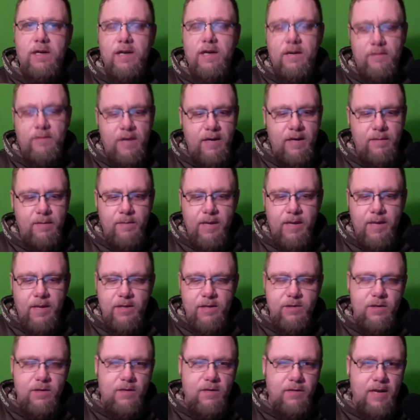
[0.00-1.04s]
and I've got to make
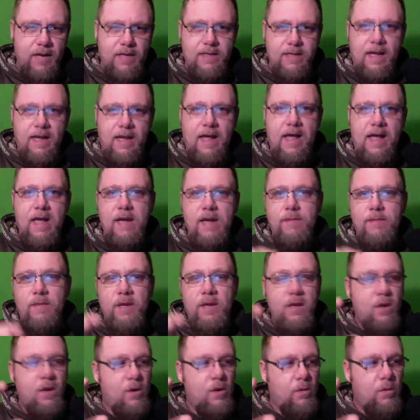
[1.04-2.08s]
sure I've got time
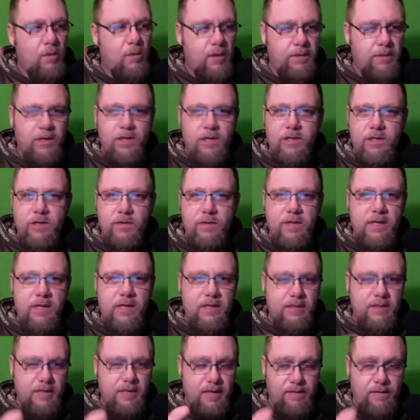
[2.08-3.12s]
when I'm going to do
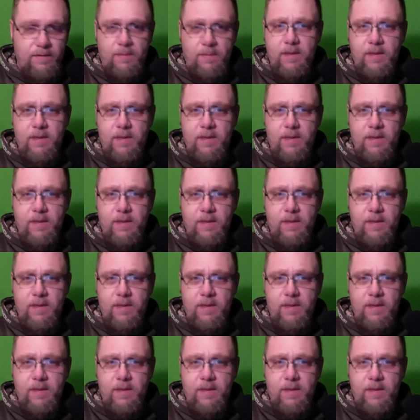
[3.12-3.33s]
this, if I'm